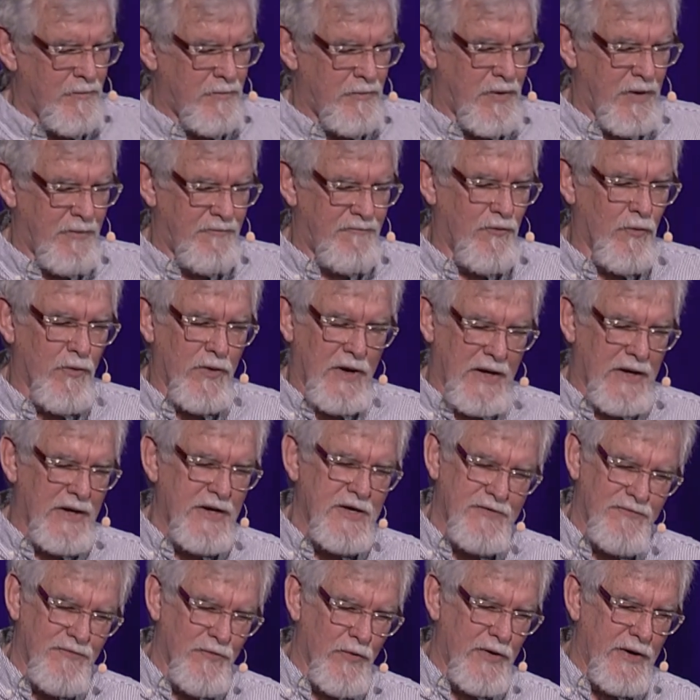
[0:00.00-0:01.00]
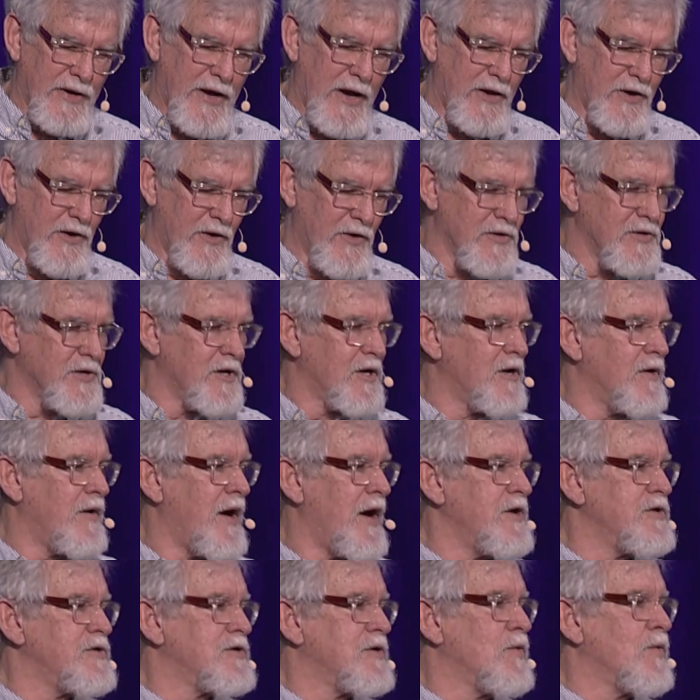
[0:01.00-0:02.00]
but at, 40, at least 48 years ago, I
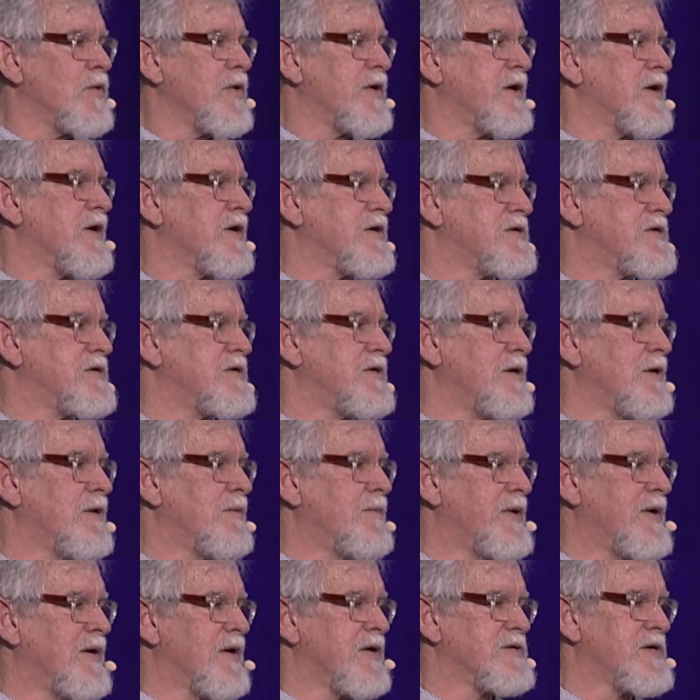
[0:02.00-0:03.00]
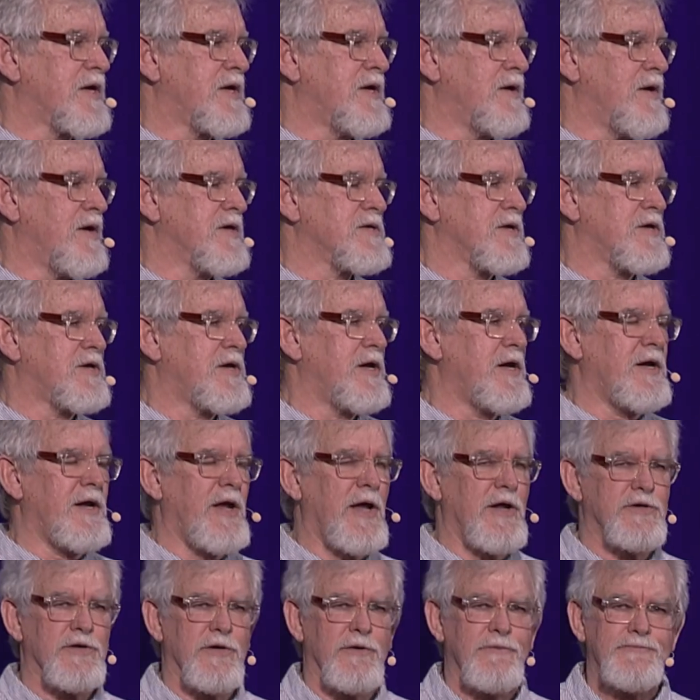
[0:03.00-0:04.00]
used to work in a steel mill as a, as a
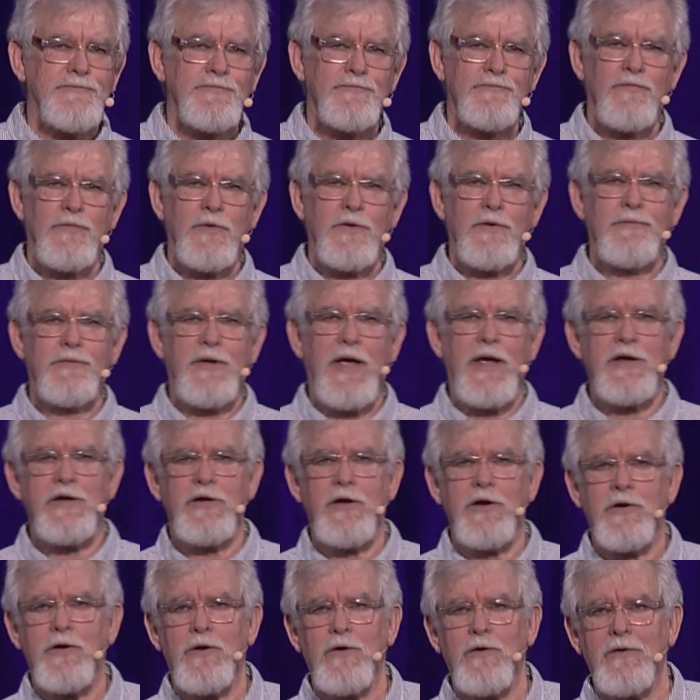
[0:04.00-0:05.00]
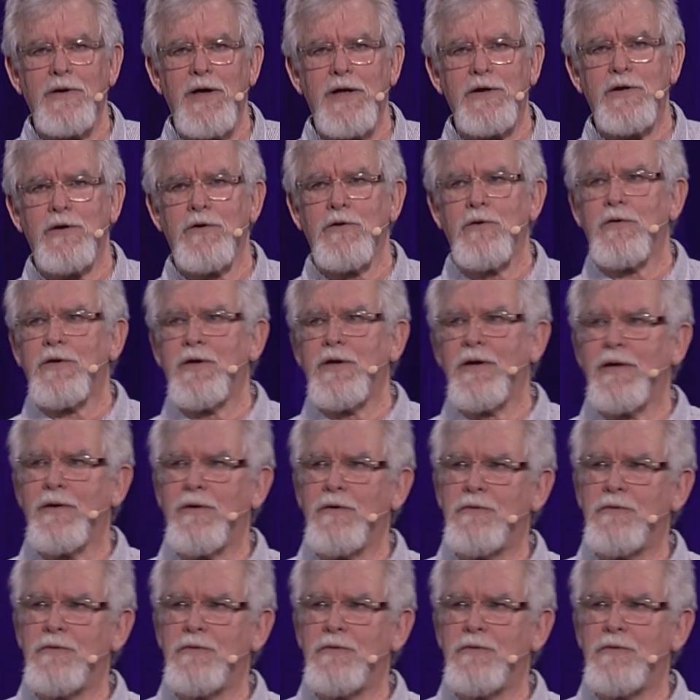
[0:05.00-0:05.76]
teenager. 18 year old, 19 year old kid.